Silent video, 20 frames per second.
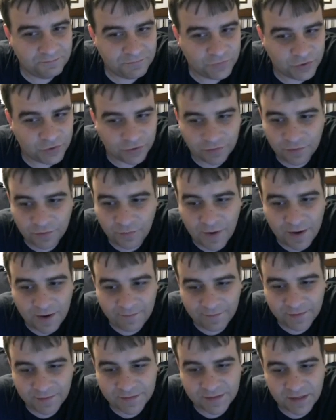Turn away
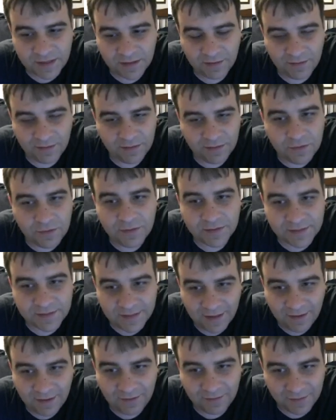for a second. You can
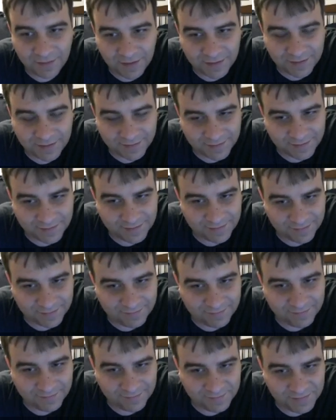tell that it's
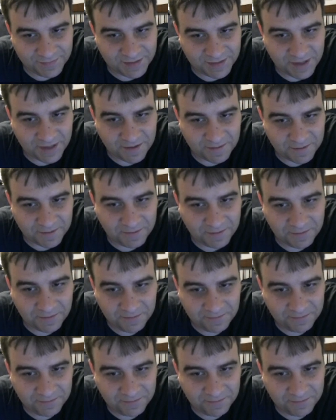Sather